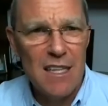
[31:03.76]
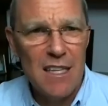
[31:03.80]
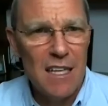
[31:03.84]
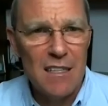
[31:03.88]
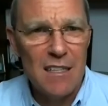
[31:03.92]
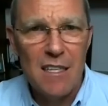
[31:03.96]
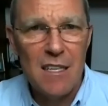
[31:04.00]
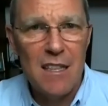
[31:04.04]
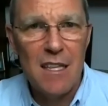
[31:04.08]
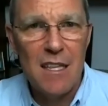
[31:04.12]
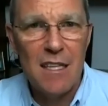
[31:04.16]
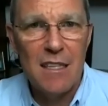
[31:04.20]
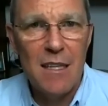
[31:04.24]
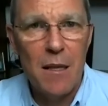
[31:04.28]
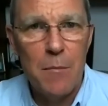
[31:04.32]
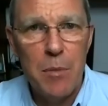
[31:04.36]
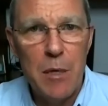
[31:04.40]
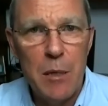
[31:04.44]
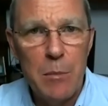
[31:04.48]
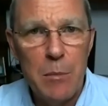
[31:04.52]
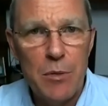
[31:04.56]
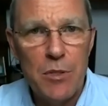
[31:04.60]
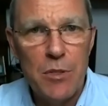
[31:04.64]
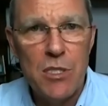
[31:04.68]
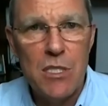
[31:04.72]
that's a thing that
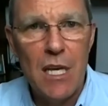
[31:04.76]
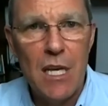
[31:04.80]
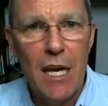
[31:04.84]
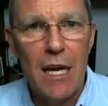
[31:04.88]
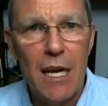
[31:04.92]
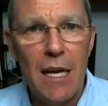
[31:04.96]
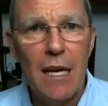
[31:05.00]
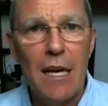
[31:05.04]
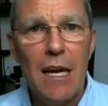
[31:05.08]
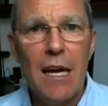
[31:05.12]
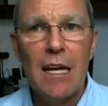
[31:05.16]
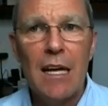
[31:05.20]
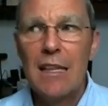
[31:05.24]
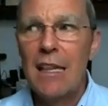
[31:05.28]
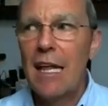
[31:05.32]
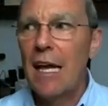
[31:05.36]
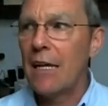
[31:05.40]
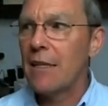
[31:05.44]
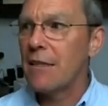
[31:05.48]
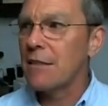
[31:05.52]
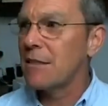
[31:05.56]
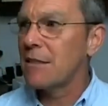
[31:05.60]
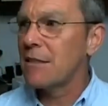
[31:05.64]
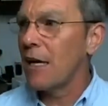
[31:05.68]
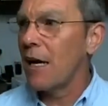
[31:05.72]
people say.
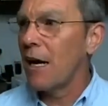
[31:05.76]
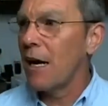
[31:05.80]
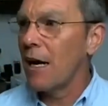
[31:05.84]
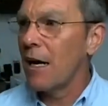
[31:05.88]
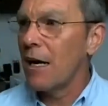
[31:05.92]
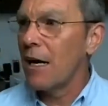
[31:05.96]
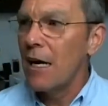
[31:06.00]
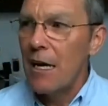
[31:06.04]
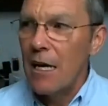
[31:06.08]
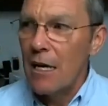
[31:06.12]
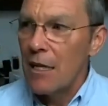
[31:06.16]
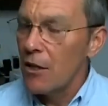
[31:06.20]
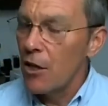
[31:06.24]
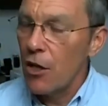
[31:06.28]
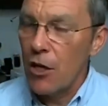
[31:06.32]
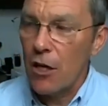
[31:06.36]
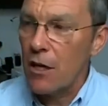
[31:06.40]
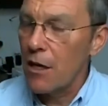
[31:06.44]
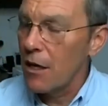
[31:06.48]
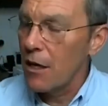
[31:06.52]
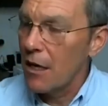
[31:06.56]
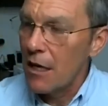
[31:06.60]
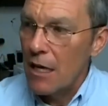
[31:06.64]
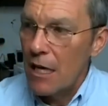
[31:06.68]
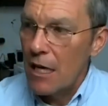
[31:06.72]
That, look,
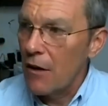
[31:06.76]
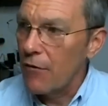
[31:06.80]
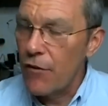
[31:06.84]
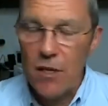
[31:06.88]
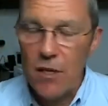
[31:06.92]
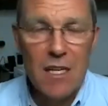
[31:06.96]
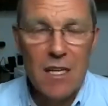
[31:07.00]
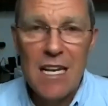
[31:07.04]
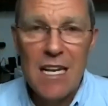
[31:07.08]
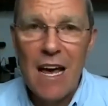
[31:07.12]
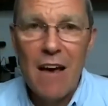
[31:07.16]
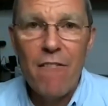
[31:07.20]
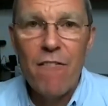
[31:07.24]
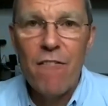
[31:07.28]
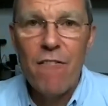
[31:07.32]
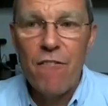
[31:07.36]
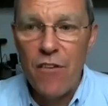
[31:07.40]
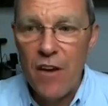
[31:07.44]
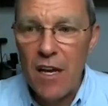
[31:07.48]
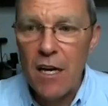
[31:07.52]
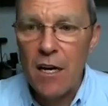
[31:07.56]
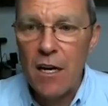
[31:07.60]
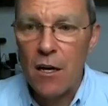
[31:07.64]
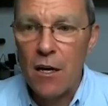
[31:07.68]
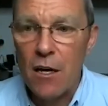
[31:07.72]
if you didn't have
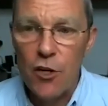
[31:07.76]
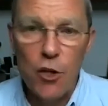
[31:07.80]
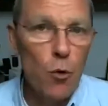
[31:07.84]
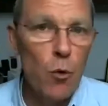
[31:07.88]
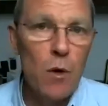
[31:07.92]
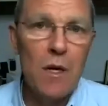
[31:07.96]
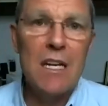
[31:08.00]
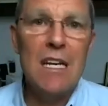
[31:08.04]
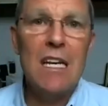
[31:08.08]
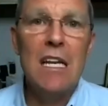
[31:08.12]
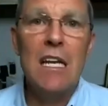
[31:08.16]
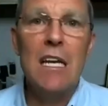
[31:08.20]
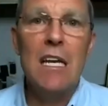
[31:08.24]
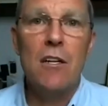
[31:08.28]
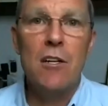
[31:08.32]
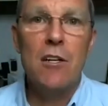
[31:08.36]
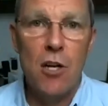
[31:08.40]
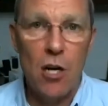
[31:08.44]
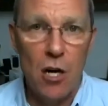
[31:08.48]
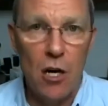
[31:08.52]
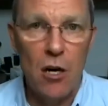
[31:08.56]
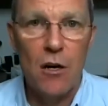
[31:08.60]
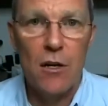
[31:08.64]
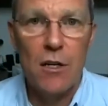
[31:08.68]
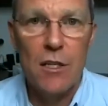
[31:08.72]
fear, you wouldn't need
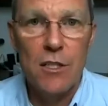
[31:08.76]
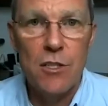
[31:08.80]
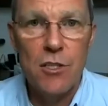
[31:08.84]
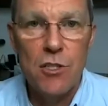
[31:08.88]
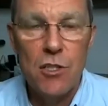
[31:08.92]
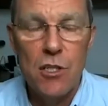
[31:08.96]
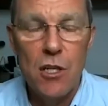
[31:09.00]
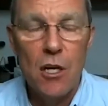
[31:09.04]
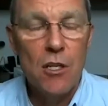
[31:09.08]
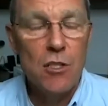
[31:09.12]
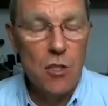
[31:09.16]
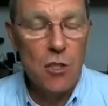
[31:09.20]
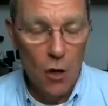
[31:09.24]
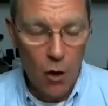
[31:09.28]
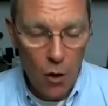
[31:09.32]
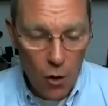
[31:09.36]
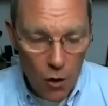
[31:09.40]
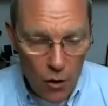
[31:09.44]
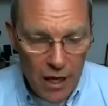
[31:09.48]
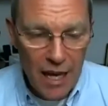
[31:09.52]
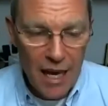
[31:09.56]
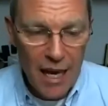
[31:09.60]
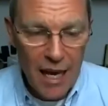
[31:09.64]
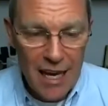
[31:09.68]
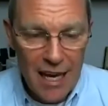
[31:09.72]
courage. So,
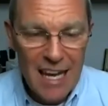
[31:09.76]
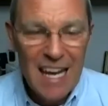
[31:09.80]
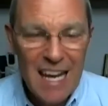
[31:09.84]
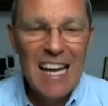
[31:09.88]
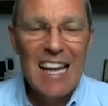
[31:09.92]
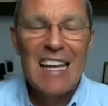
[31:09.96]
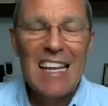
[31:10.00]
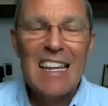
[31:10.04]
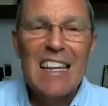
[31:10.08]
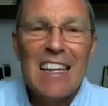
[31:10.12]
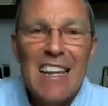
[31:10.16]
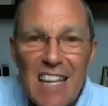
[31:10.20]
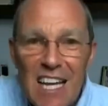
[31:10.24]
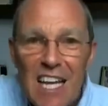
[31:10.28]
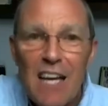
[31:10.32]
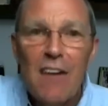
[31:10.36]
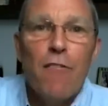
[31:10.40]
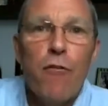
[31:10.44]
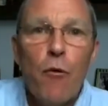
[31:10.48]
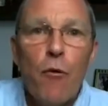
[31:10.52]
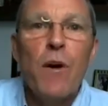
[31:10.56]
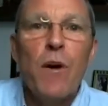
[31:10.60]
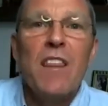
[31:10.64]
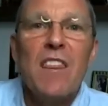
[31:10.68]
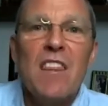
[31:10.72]
okay,
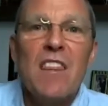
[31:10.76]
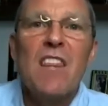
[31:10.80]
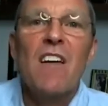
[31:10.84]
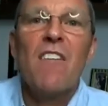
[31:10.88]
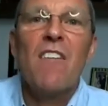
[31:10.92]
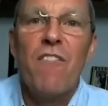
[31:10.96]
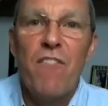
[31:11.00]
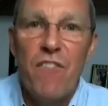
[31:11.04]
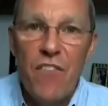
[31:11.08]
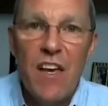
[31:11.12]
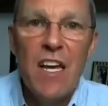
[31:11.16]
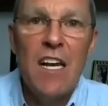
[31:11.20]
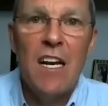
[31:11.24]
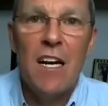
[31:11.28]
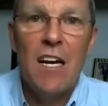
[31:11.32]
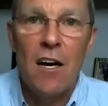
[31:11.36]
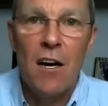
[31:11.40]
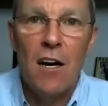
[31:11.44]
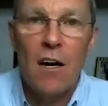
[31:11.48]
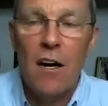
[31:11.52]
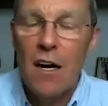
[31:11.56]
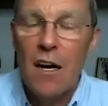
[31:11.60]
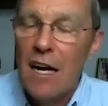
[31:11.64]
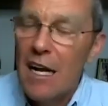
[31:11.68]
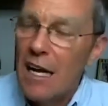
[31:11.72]
live with the
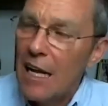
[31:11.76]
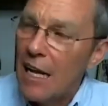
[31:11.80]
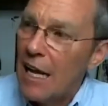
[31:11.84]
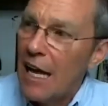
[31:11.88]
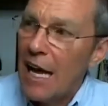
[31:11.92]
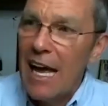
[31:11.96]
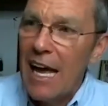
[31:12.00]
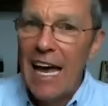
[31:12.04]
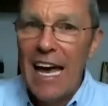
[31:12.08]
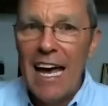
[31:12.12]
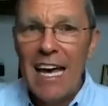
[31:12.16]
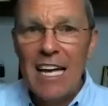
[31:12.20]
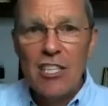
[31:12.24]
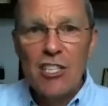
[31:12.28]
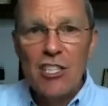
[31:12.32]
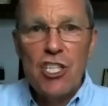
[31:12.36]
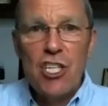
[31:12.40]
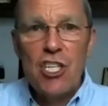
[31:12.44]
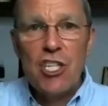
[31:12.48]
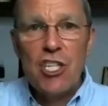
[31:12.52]
fear and